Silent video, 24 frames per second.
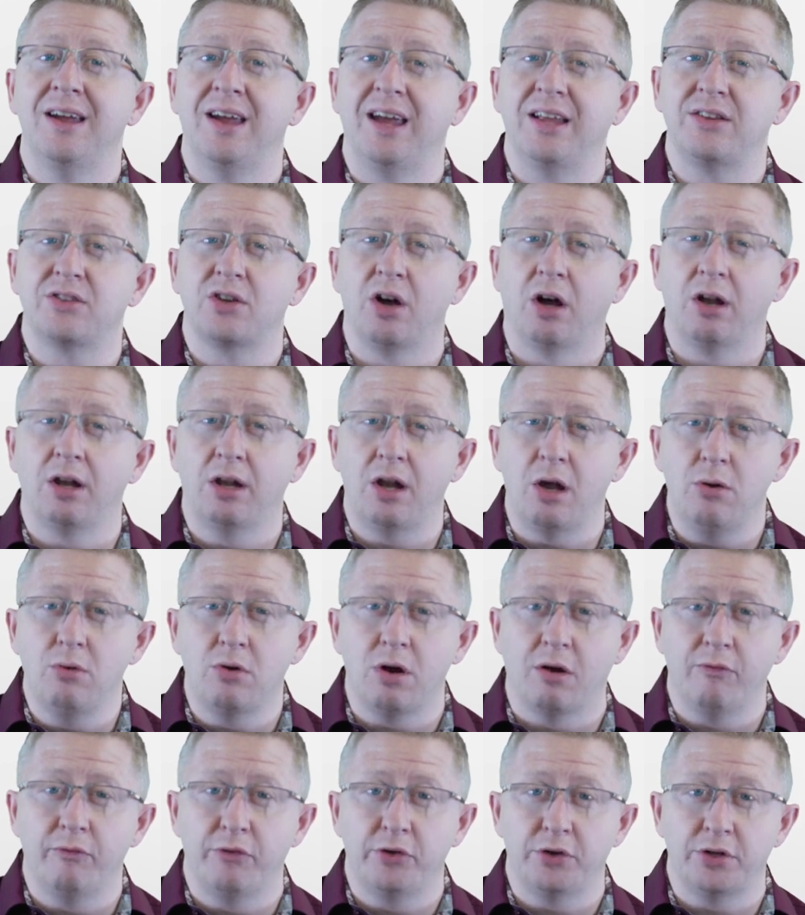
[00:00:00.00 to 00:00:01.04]
it's got low
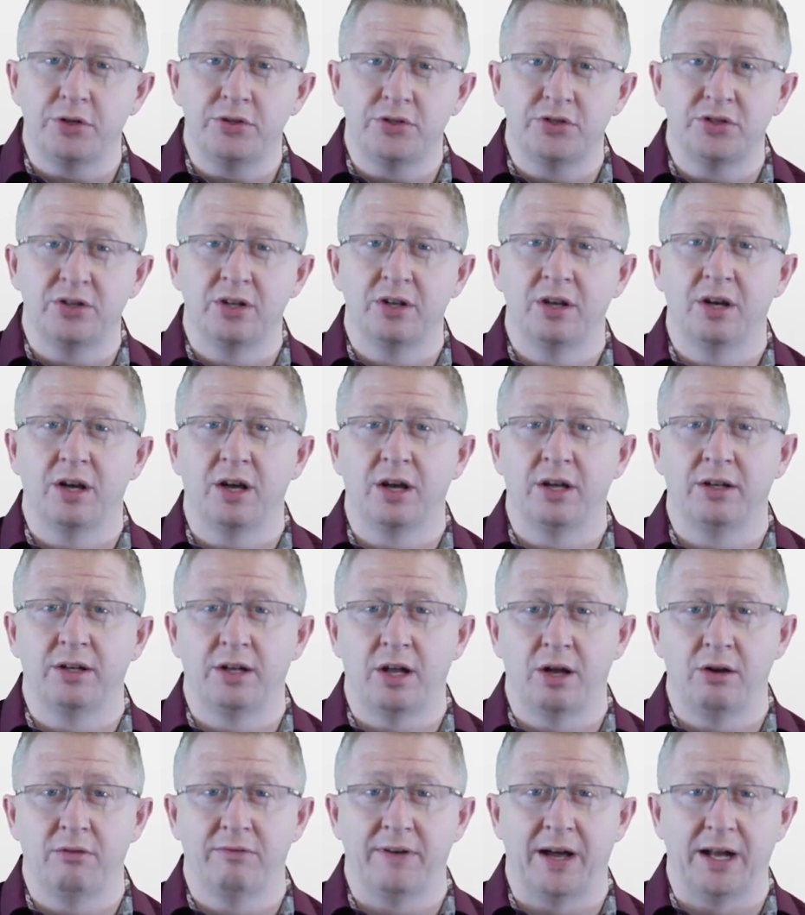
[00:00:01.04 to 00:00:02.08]
confidence and
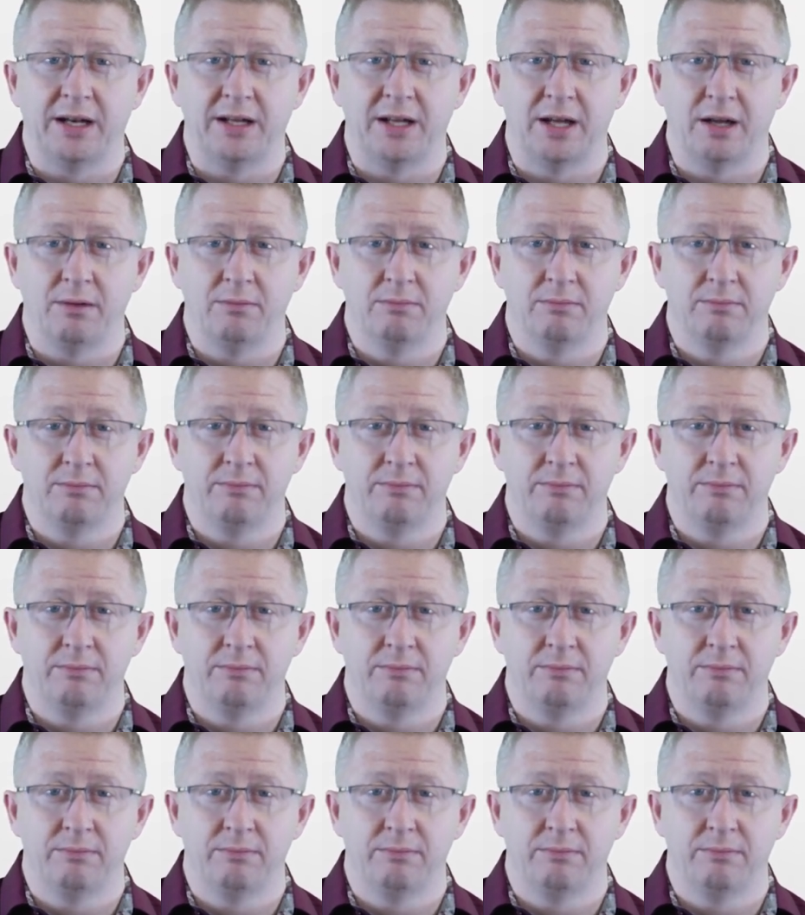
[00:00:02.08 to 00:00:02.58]
low value.